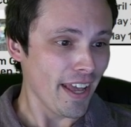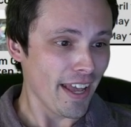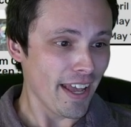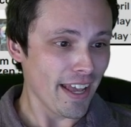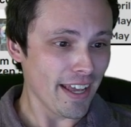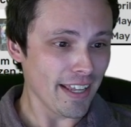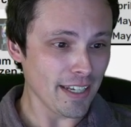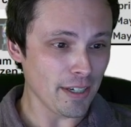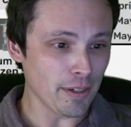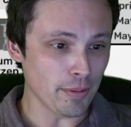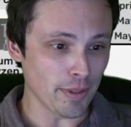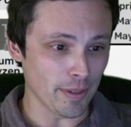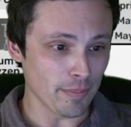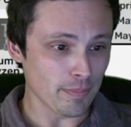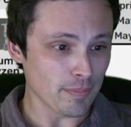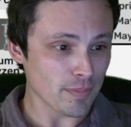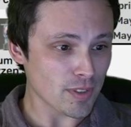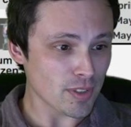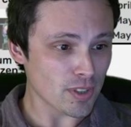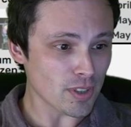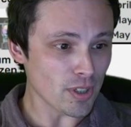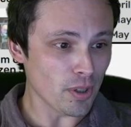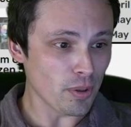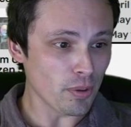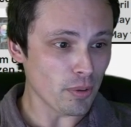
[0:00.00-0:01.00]
Anyway,
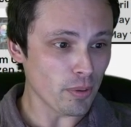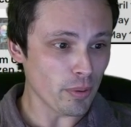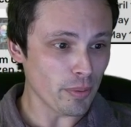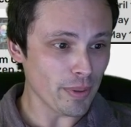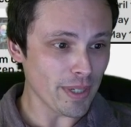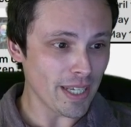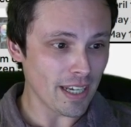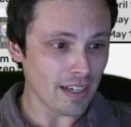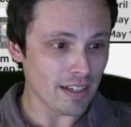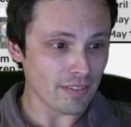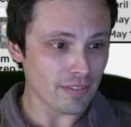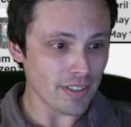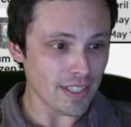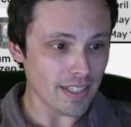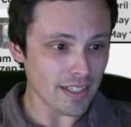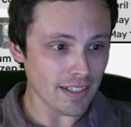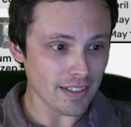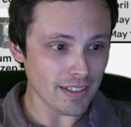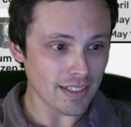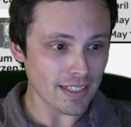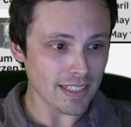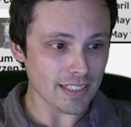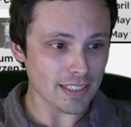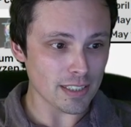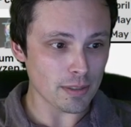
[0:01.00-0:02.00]
so what we have
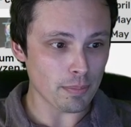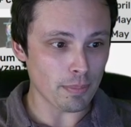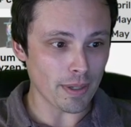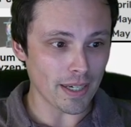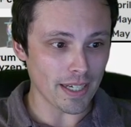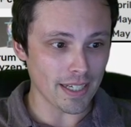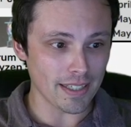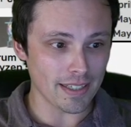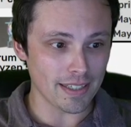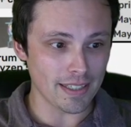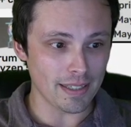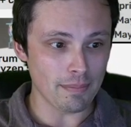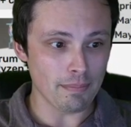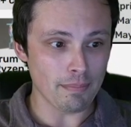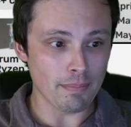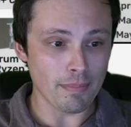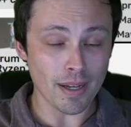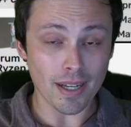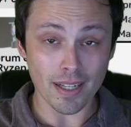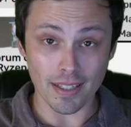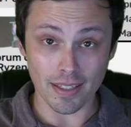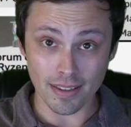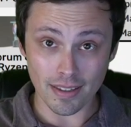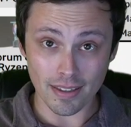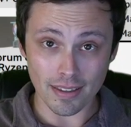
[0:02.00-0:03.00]
here is by the
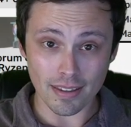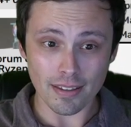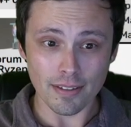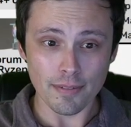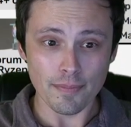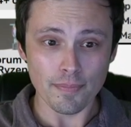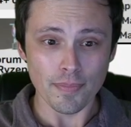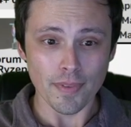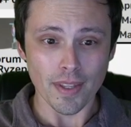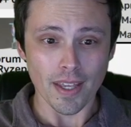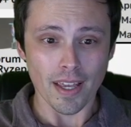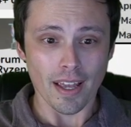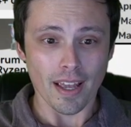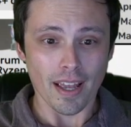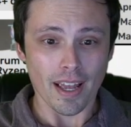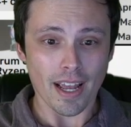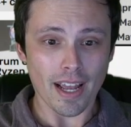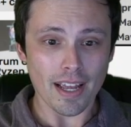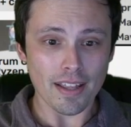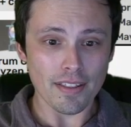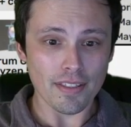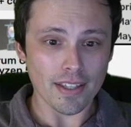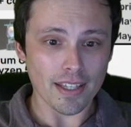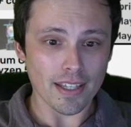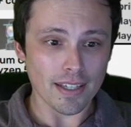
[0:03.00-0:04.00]
month,
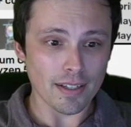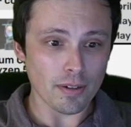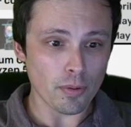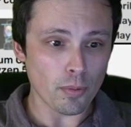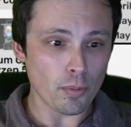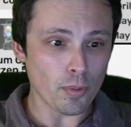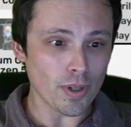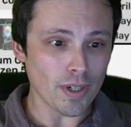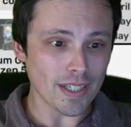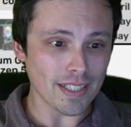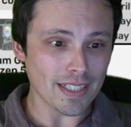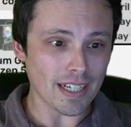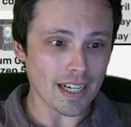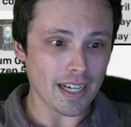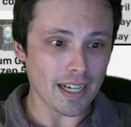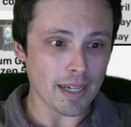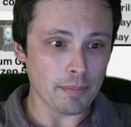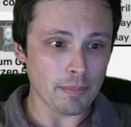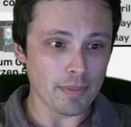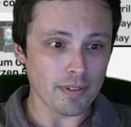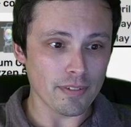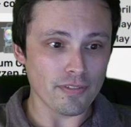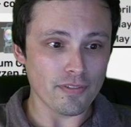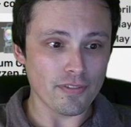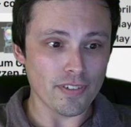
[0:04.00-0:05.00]
and then what
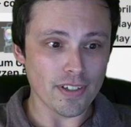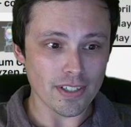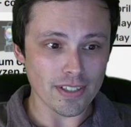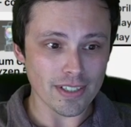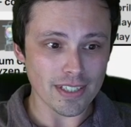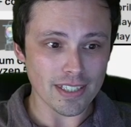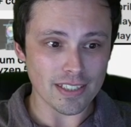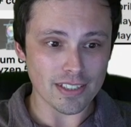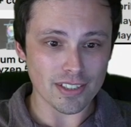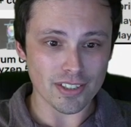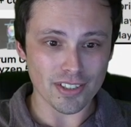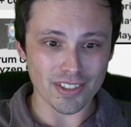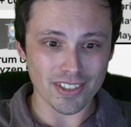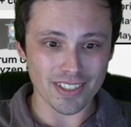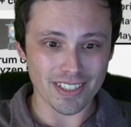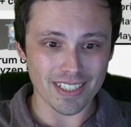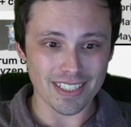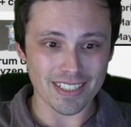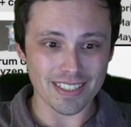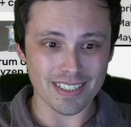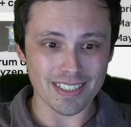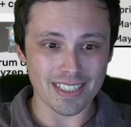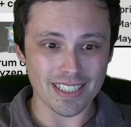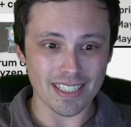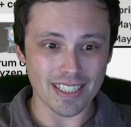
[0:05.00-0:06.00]
I'm fairly certain
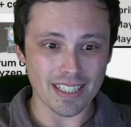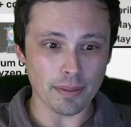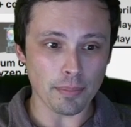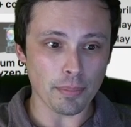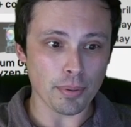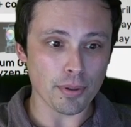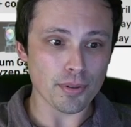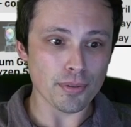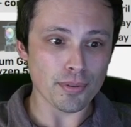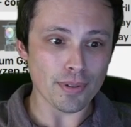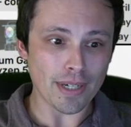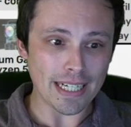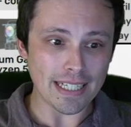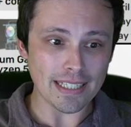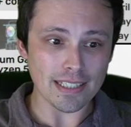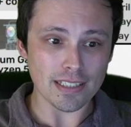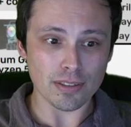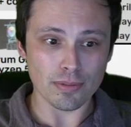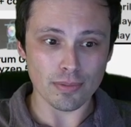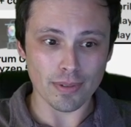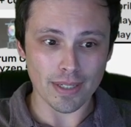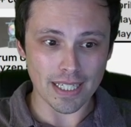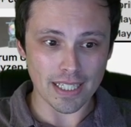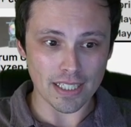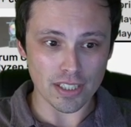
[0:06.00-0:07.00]
is the
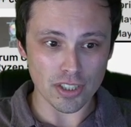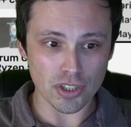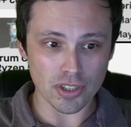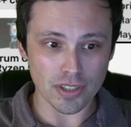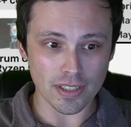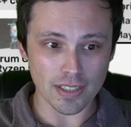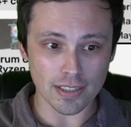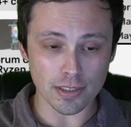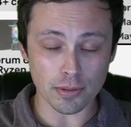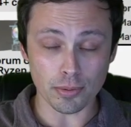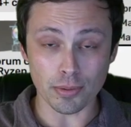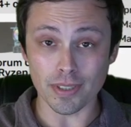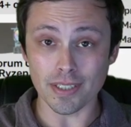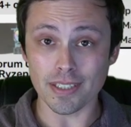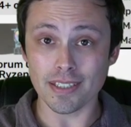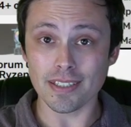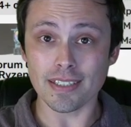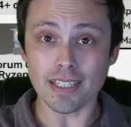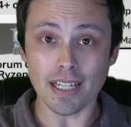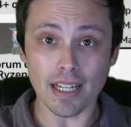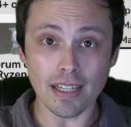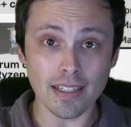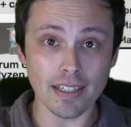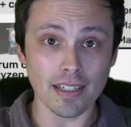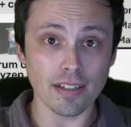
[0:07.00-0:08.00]
price range these were
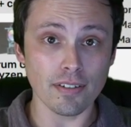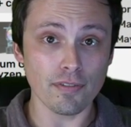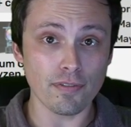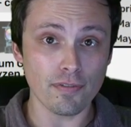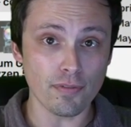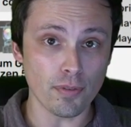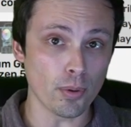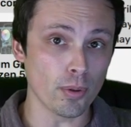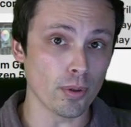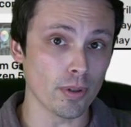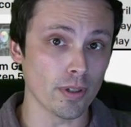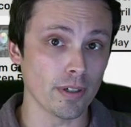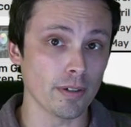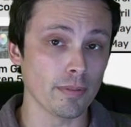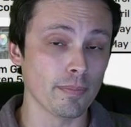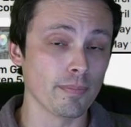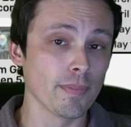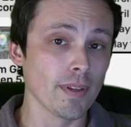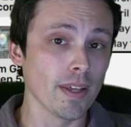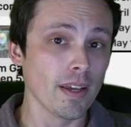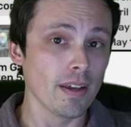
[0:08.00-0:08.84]
selling for